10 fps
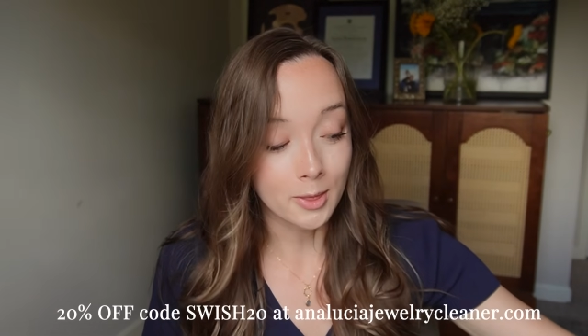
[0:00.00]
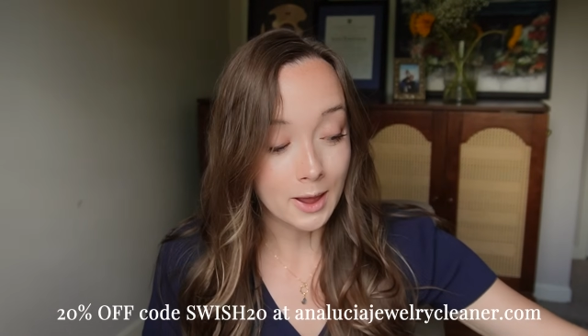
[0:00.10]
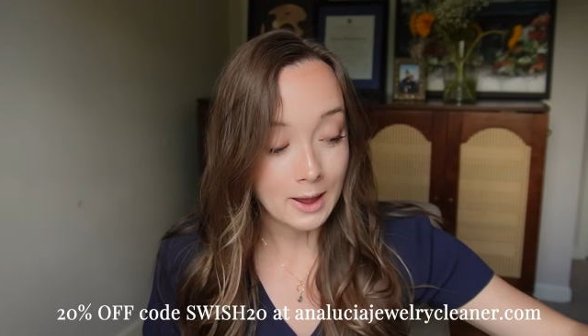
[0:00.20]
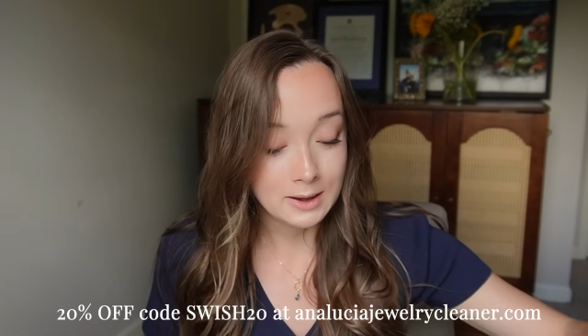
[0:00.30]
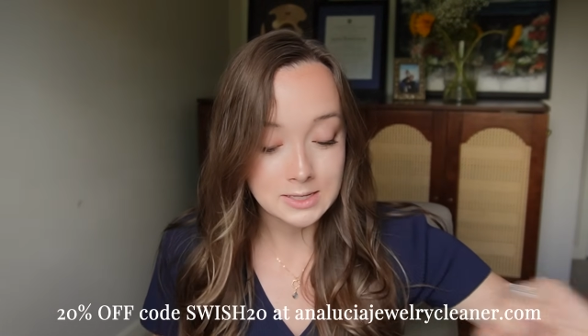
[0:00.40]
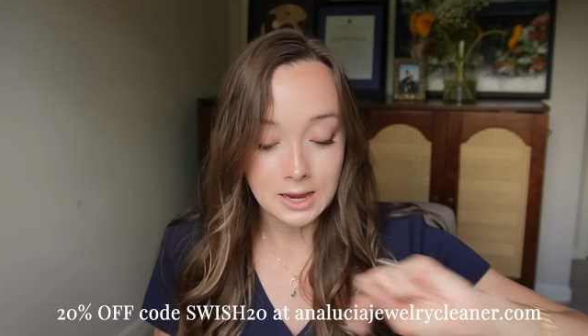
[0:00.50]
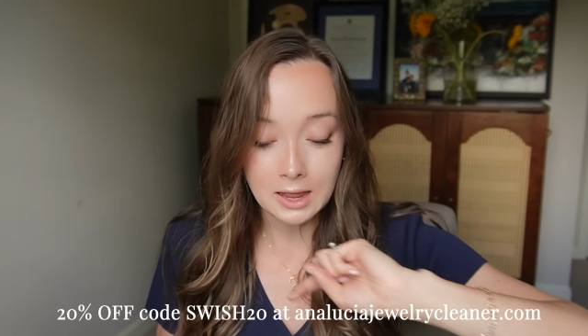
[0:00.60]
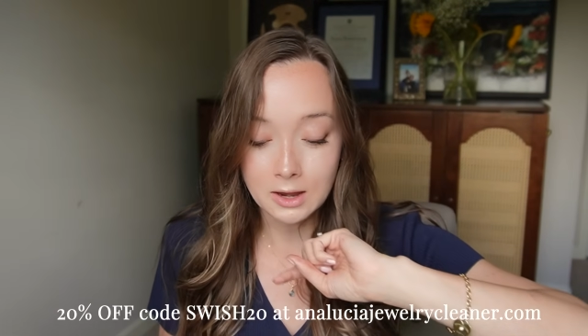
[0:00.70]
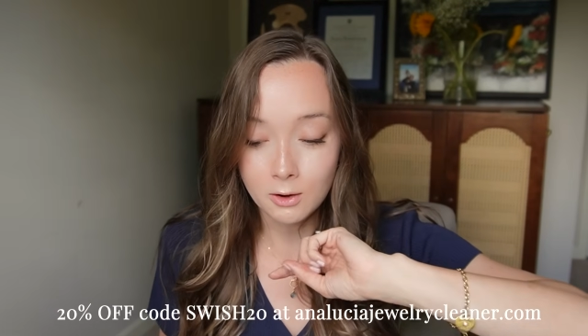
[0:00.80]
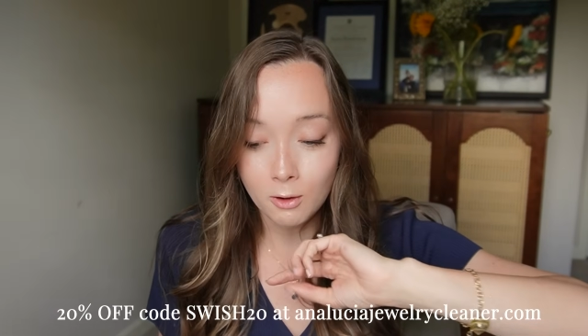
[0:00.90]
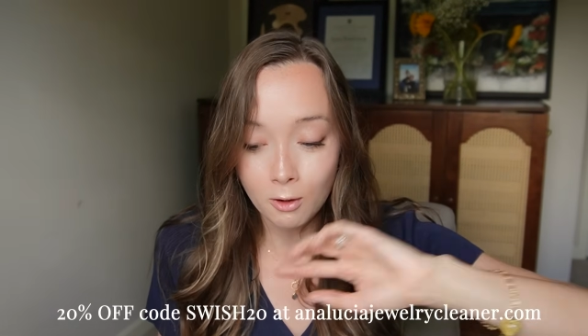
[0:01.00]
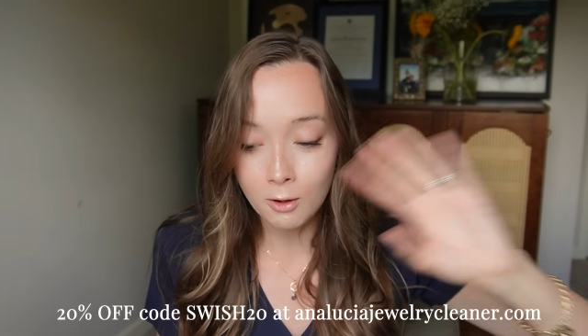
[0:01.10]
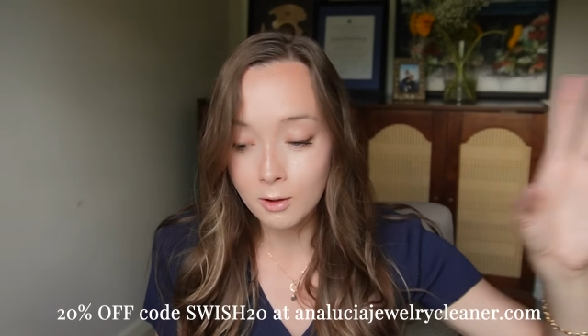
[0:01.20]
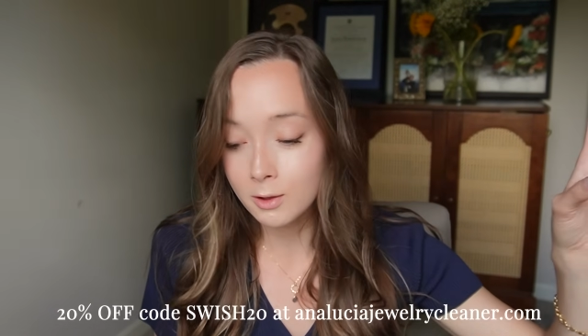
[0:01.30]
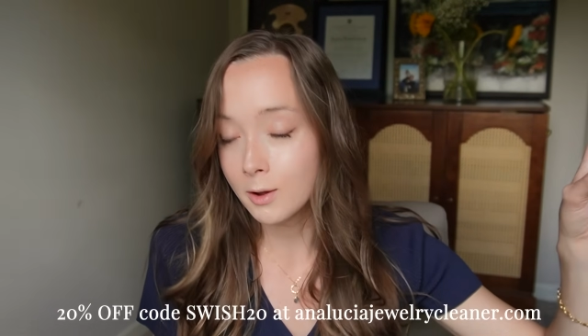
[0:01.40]
that and
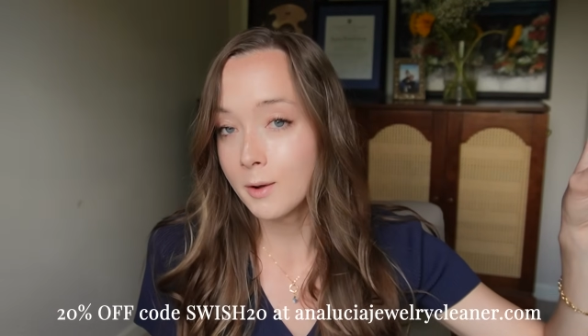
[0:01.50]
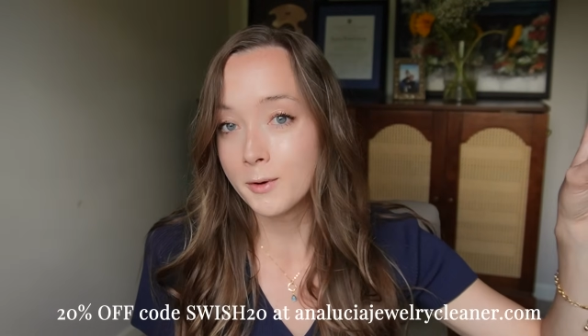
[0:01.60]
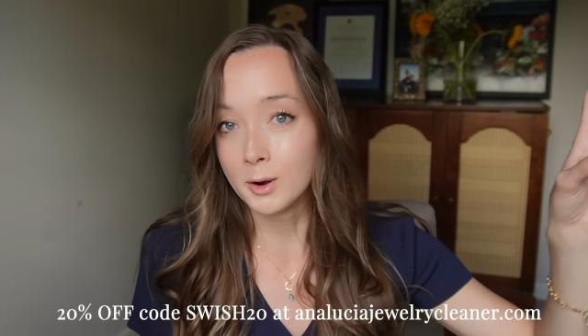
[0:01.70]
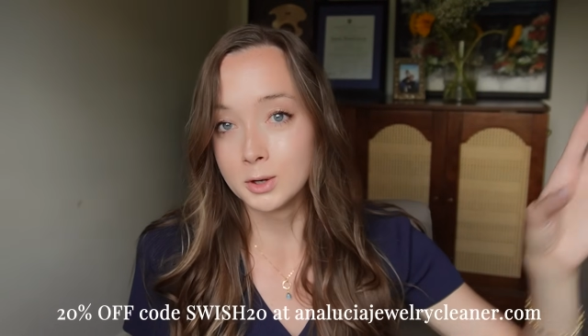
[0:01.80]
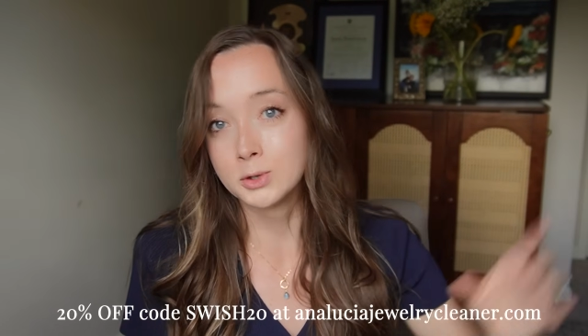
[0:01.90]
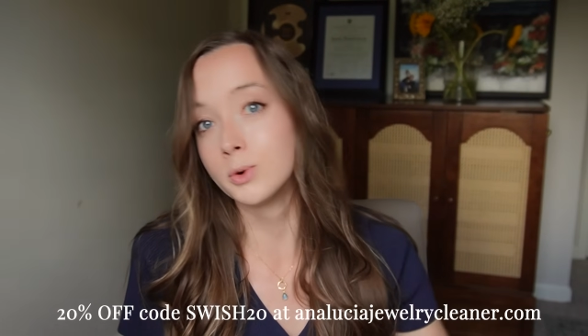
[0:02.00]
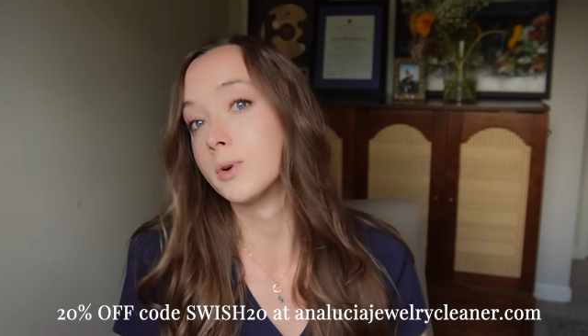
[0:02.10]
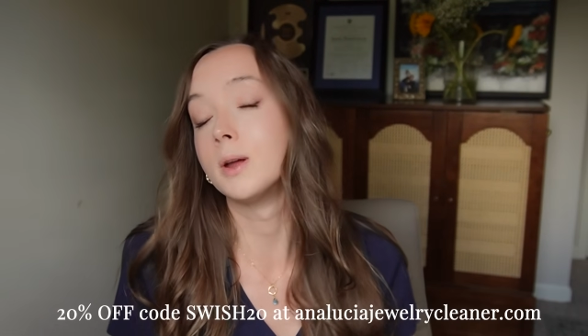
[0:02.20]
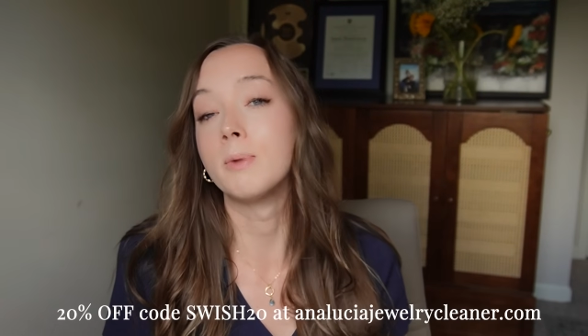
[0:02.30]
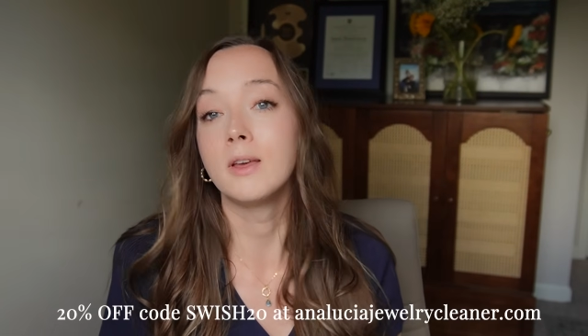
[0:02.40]
all of her jewelry